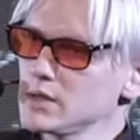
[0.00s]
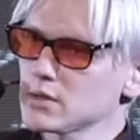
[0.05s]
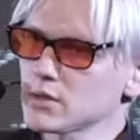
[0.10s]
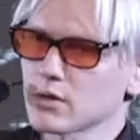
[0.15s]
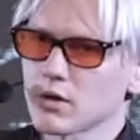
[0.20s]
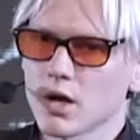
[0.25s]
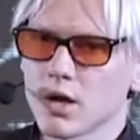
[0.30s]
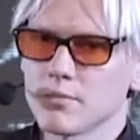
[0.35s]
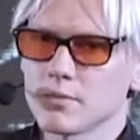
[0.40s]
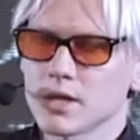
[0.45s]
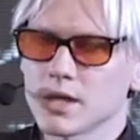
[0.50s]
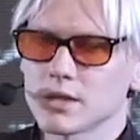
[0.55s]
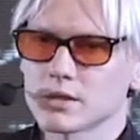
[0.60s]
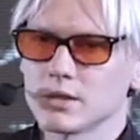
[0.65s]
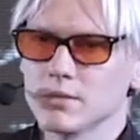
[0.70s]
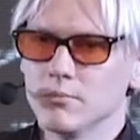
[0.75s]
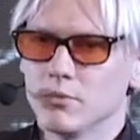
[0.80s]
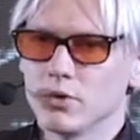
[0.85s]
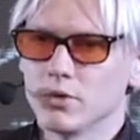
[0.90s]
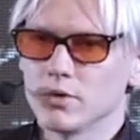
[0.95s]
described
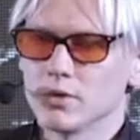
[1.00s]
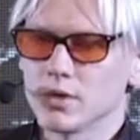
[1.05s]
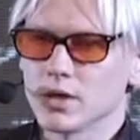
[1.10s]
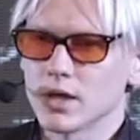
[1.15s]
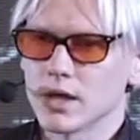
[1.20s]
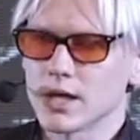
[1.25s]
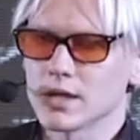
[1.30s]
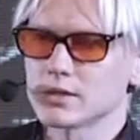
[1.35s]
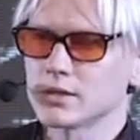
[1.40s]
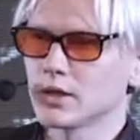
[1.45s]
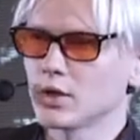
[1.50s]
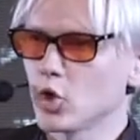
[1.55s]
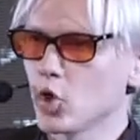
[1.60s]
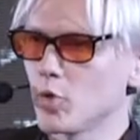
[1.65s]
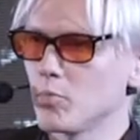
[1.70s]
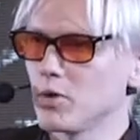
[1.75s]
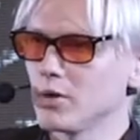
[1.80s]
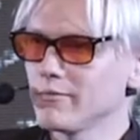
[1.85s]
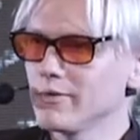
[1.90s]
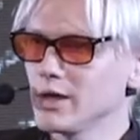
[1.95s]
as the, uh, as the
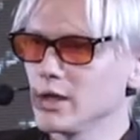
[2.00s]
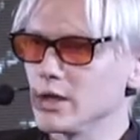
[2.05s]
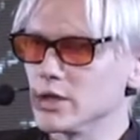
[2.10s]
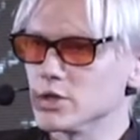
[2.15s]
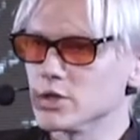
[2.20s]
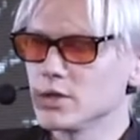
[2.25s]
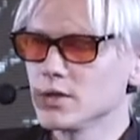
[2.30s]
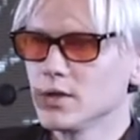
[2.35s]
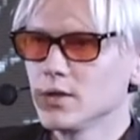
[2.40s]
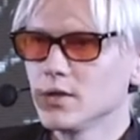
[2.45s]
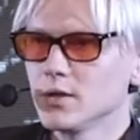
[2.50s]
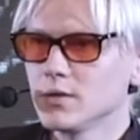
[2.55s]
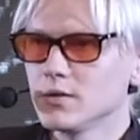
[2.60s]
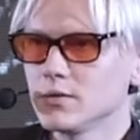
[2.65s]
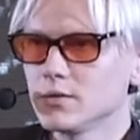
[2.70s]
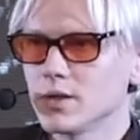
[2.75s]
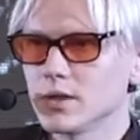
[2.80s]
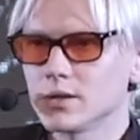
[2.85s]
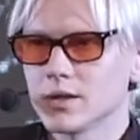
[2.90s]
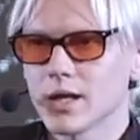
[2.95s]
global village
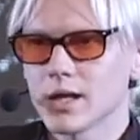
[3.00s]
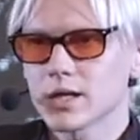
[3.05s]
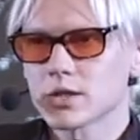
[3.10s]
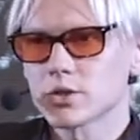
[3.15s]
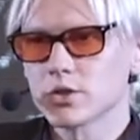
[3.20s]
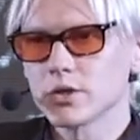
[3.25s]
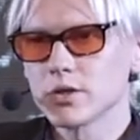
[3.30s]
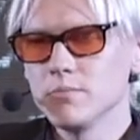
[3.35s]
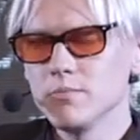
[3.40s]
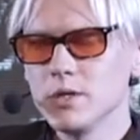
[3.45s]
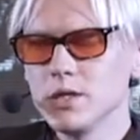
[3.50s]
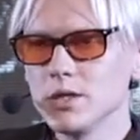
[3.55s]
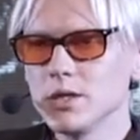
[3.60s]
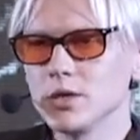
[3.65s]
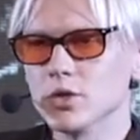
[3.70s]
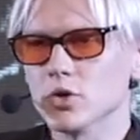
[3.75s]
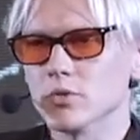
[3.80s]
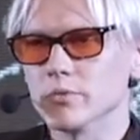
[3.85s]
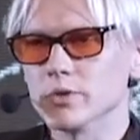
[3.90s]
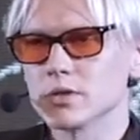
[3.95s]
that the electronic
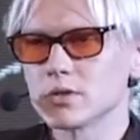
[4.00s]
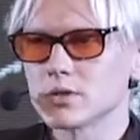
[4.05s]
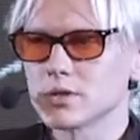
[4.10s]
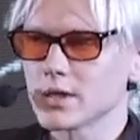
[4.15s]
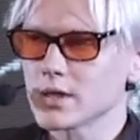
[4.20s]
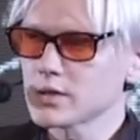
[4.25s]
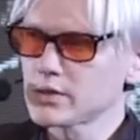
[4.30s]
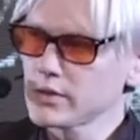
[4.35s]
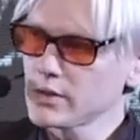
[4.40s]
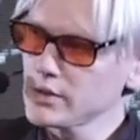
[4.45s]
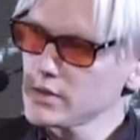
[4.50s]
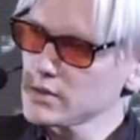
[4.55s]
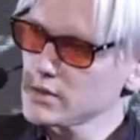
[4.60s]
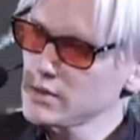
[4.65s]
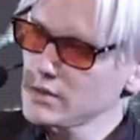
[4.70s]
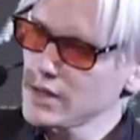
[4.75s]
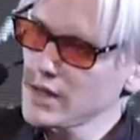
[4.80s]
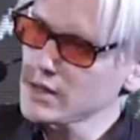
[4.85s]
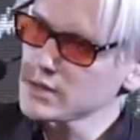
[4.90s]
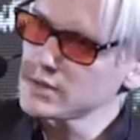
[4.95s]
medium, which is an
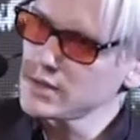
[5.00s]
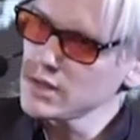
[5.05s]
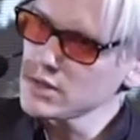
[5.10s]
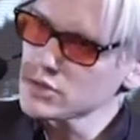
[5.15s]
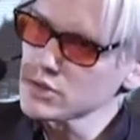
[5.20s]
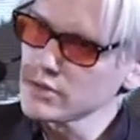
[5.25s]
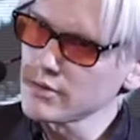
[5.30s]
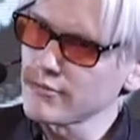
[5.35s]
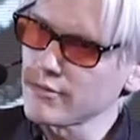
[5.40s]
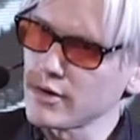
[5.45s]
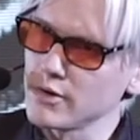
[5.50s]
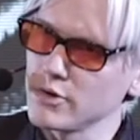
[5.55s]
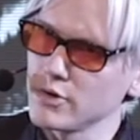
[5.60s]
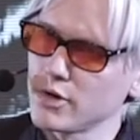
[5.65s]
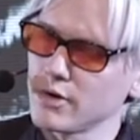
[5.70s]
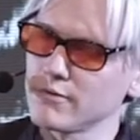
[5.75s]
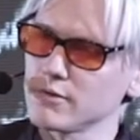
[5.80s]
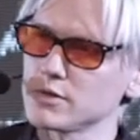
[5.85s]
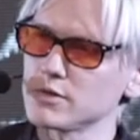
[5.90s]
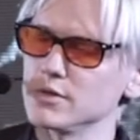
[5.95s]
extension of our
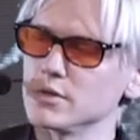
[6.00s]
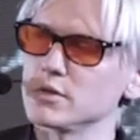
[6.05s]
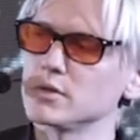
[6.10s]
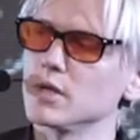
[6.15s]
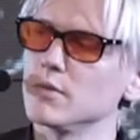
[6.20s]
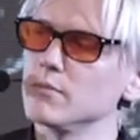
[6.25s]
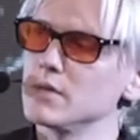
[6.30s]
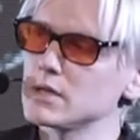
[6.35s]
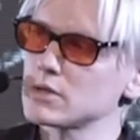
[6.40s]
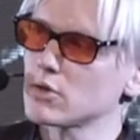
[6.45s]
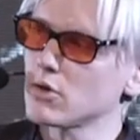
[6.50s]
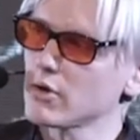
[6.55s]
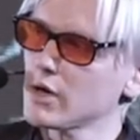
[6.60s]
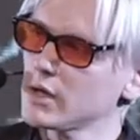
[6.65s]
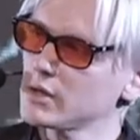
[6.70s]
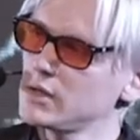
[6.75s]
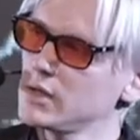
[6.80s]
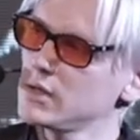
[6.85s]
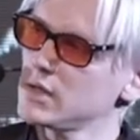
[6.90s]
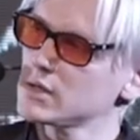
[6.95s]
nervous system, is
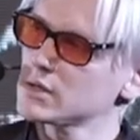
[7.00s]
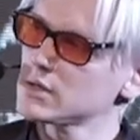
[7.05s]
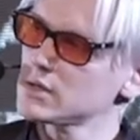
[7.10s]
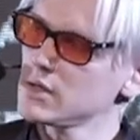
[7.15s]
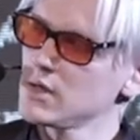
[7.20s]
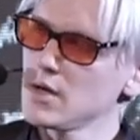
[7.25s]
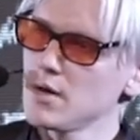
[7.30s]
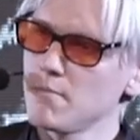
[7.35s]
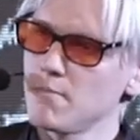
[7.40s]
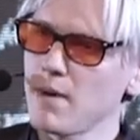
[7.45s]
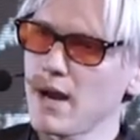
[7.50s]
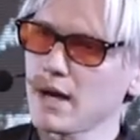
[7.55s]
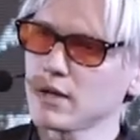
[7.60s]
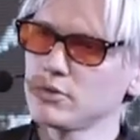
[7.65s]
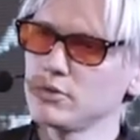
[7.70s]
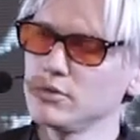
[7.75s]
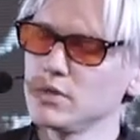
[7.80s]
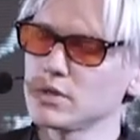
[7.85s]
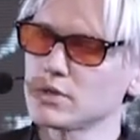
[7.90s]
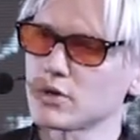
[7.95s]
connecting us
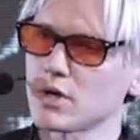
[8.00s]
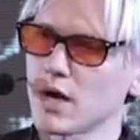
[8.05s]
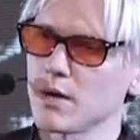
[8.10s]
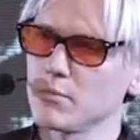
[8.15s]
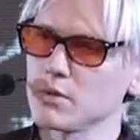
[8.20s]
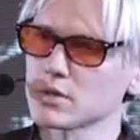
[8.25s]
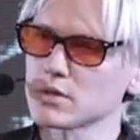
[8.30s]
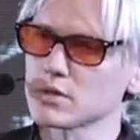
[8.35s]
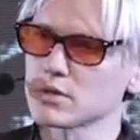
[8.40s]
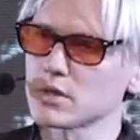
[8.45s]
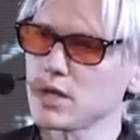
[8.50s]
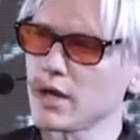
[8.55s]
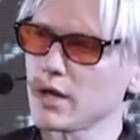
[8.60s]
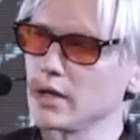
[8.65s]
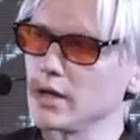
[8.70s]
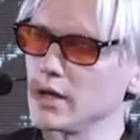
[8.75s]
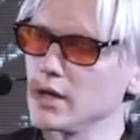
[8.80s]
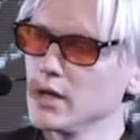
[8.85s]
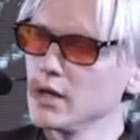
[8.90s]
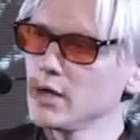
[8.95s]
back to the tribal
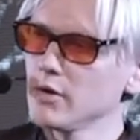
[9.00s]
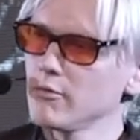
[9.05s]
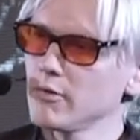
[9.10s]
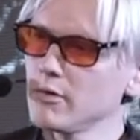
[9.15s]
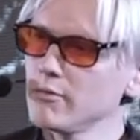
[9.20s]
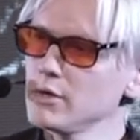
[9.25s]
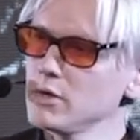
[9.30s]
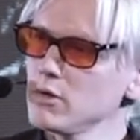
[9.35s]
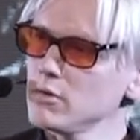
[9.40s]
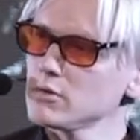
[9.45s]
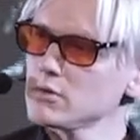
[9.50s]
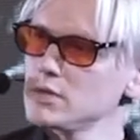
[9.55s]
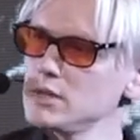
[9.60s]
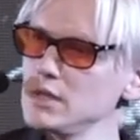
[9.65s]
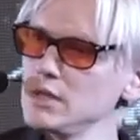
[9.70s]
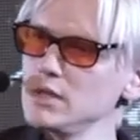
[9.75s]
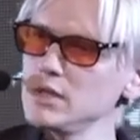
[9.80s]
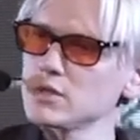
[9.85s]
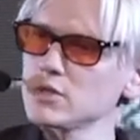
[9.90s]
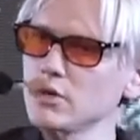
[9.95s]
society, where we don't
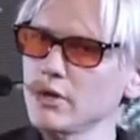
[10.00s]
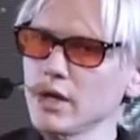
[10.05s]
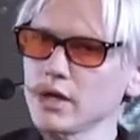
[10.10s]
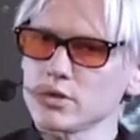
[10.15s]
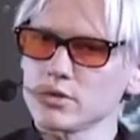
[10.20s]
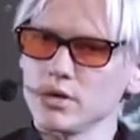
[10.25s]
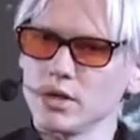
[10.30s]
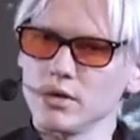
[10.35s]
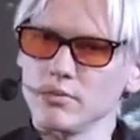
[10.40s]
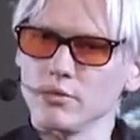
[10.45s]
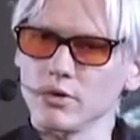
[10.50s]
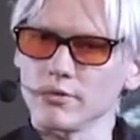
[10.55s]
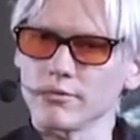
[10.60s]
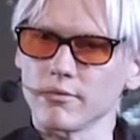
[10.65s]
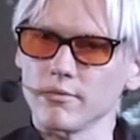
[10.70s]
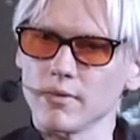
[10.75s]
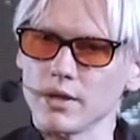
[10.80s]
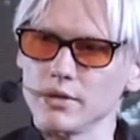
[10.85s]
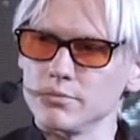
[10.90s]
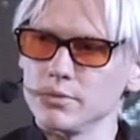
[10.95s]
see this connection anymore
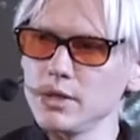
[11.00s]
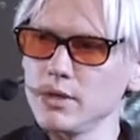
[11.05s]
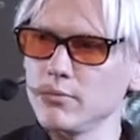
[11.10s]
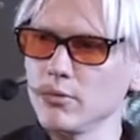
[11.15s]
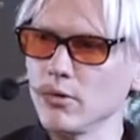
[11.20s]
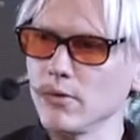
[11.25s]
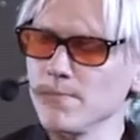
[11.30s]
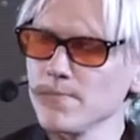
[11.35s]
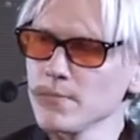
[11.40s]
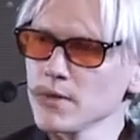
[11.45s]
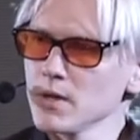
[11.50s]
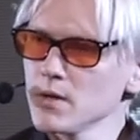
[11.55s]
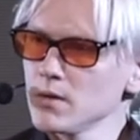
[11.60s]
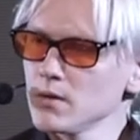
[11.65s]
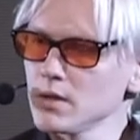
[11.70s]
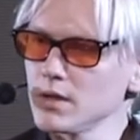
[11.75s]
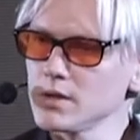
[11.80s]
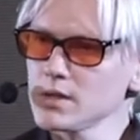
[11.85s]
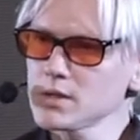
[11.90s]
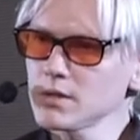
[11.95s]
from other people.
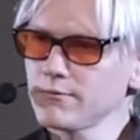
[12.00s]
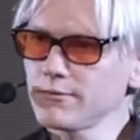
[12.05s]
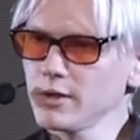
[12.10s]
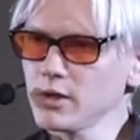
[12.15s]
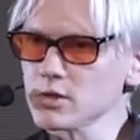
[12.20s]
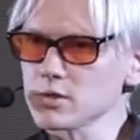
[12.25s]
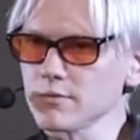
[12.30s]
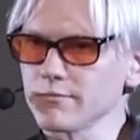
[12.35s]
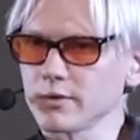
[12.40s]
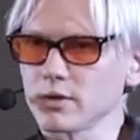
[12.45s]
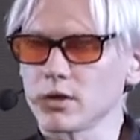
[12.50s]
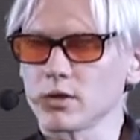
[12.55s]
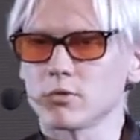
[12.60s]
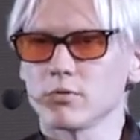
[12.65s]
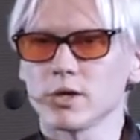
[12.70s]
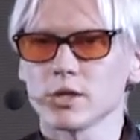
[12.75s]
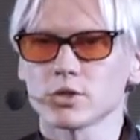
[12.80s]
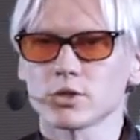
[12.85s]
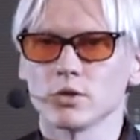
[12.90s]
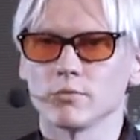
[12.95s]
Now, that's a philosophical
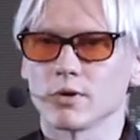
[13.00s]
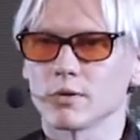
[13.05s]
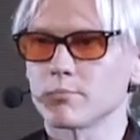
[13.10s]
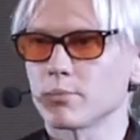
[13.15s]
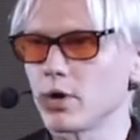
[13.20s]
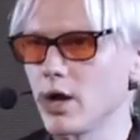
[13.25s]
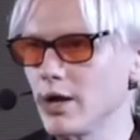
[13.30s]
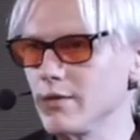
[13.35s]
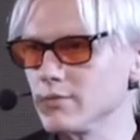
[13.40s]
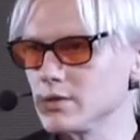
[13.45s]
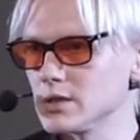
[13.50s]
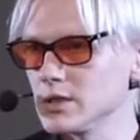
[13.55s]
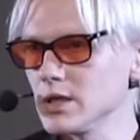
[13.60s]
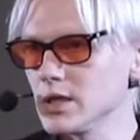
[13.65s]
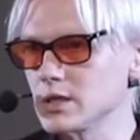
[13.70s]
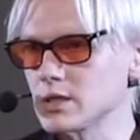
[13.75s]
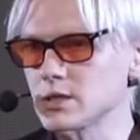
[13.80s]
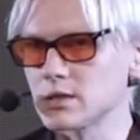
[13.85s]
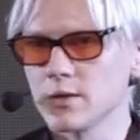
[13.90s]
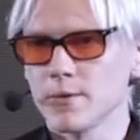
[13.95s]
question what
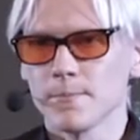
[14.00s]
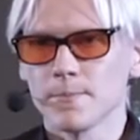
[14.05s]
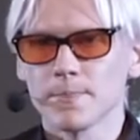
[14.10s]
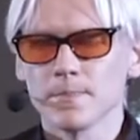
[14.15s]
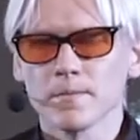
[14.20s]
privacy is,